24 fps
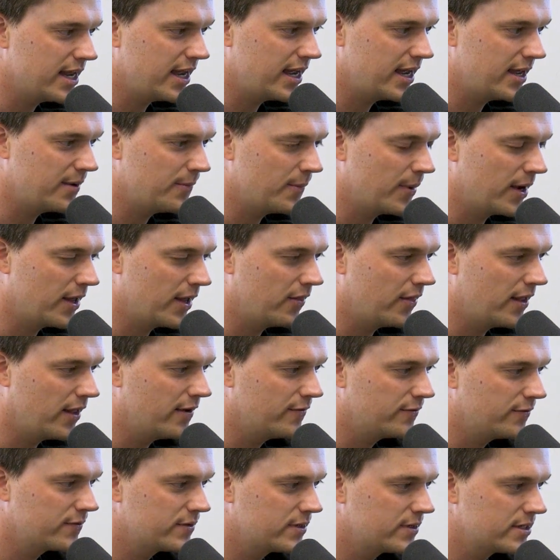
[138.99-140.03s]
I had my
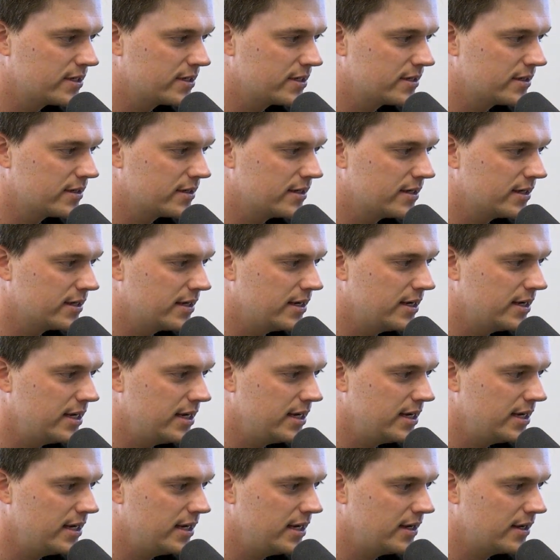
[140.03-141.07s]
left
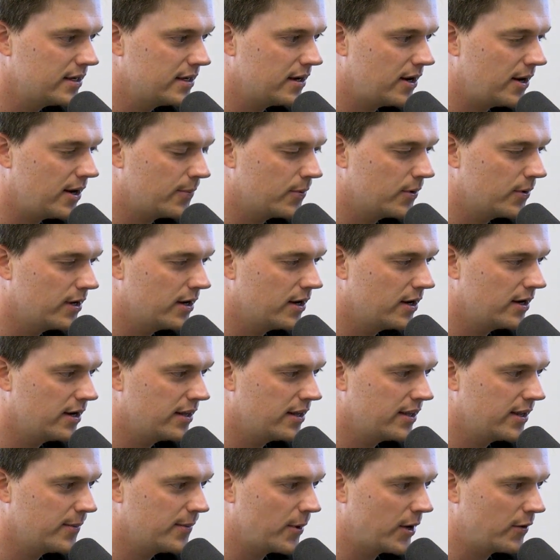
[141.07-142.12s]
knee operated
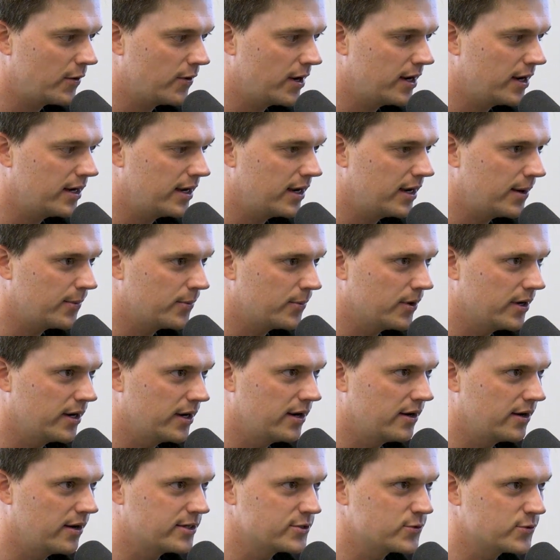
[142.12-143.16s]
on and then my right knee
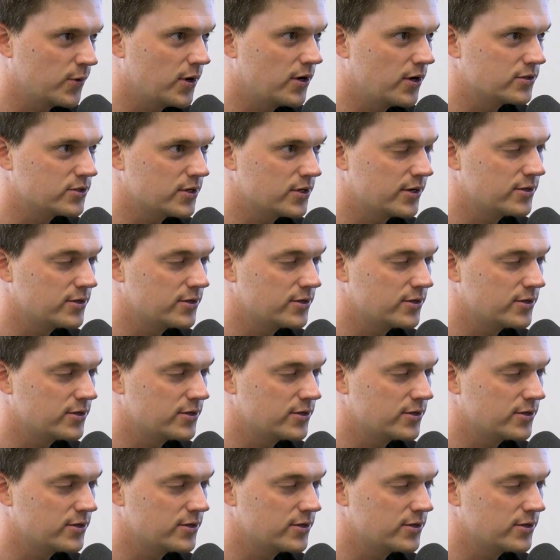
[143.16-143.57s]
operated on as well.